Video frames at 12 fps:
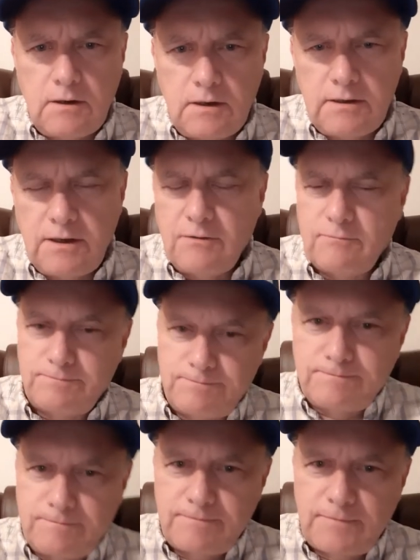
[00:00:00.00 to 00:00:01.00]
You know,
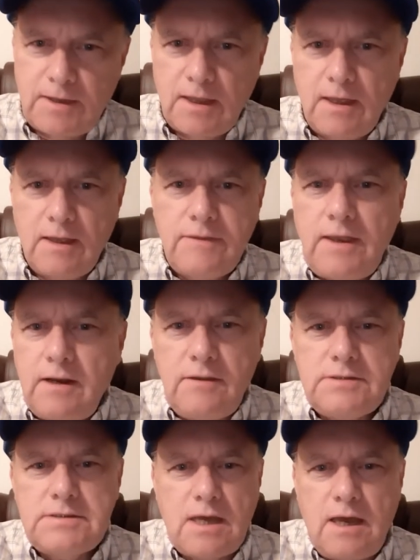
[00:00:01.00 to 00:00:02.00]
then
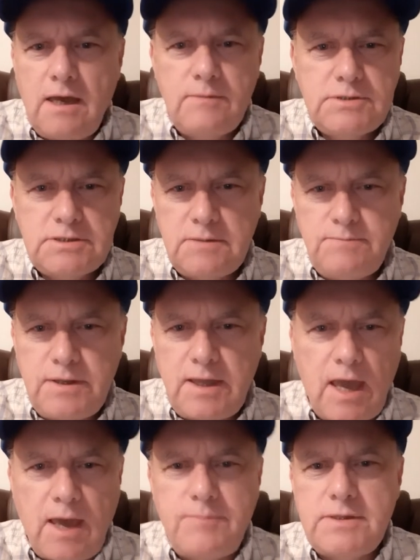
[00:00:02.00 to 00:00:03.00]
other times she'd be
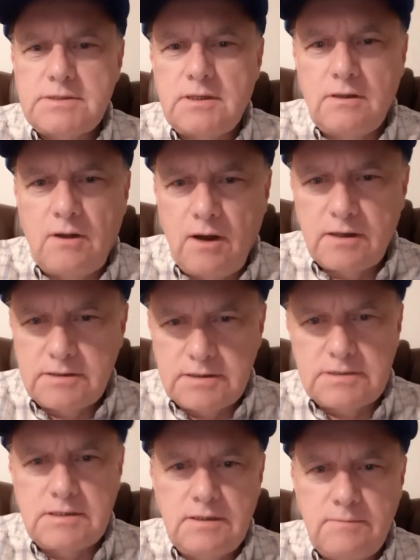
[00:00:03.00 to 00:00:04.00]
happy as a lark to
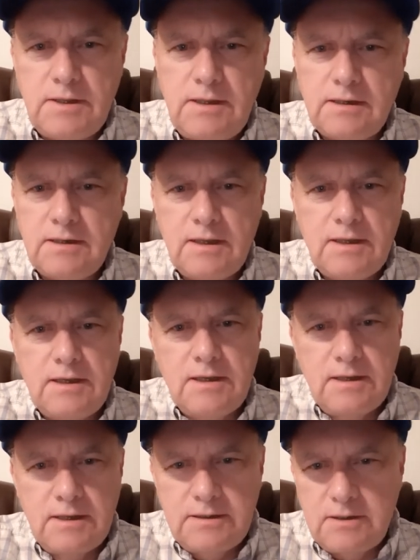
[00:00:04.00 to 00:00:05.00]
see me and,
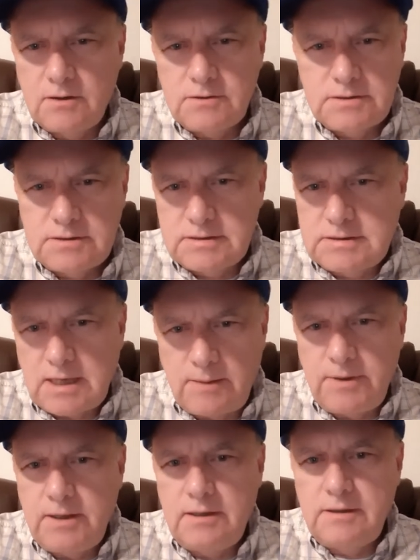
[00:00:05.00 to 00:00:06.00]
you know, tell
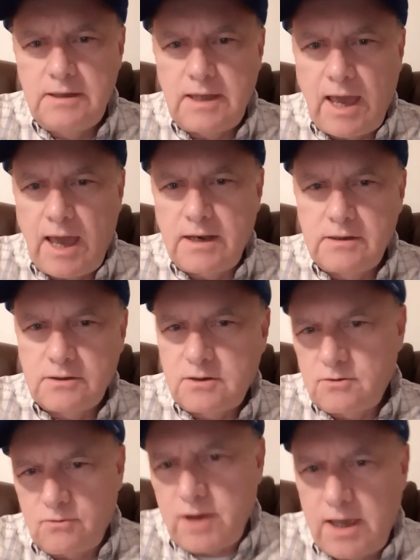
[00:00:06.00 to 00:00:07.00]
me the ad
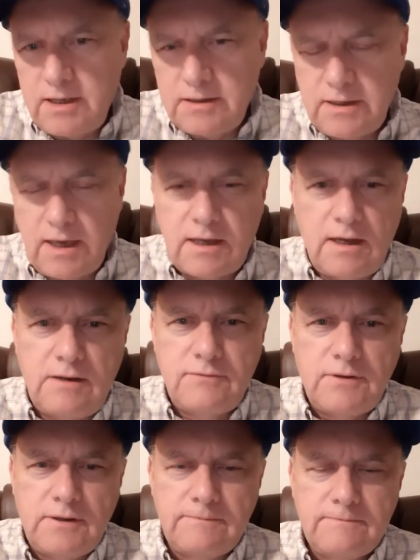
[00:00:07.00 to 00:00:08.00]
looked great and that kind of
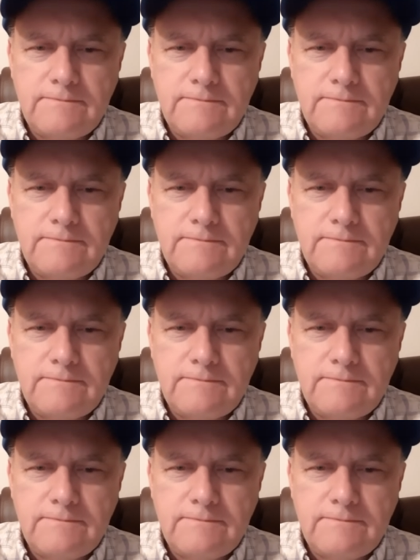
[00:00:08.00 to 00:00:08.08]
thing.